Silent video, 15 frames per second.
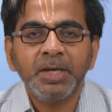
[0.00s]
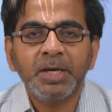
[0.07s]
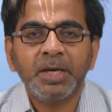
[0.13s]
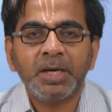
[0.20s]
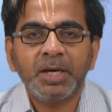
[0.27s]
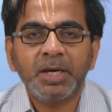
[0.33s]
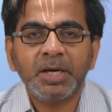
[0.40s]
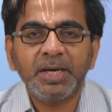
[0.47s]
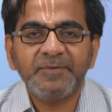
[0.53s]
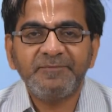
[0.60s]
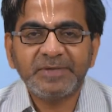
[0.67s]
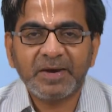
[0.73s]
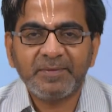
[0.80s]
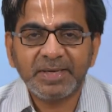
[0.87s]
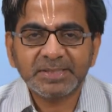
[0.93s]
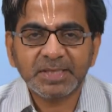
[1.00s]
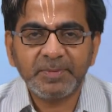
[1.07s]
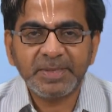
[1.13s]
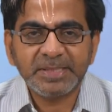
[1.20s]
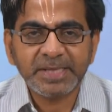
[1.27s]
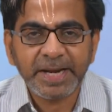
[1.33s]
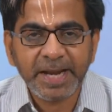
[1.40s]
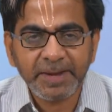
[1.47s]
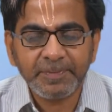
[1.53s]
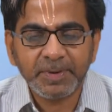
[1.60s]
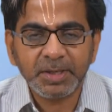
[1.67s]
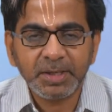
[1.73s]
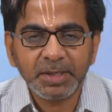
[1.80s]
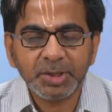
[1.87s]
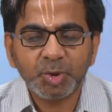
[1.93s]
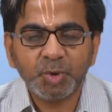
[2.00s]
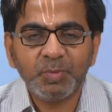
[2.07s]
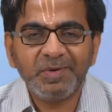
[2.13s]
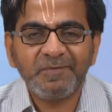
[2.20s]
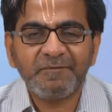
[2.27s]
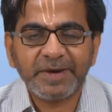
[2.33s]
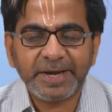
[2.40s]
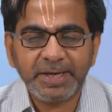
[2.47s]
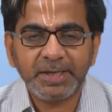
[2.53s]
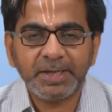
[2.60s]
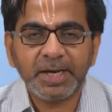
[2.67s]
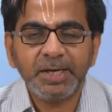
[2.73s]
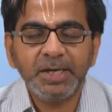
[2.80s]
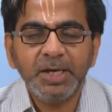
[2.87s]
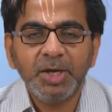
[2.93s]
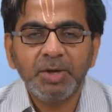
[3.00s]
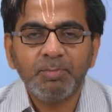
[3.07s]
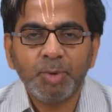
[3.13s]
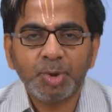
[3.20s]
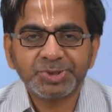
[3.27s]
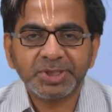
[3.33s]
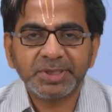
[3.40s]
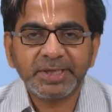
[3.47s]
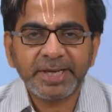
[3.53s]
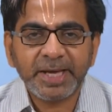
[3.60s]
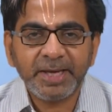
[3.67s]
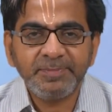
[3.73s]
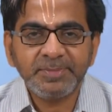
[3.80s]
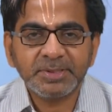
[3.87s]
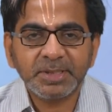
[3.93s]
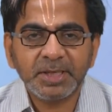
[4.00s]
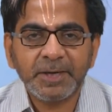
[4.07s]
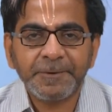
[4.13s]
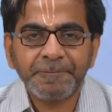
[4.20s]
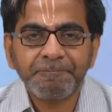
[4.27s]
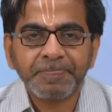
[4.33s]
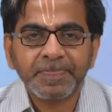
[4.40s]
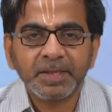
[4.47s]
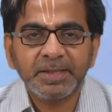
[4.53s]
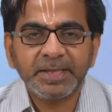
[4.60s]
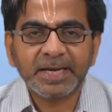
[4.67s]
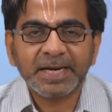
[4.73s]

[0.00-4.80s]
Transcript: If JavaScript is enabled, you will find that most of the times the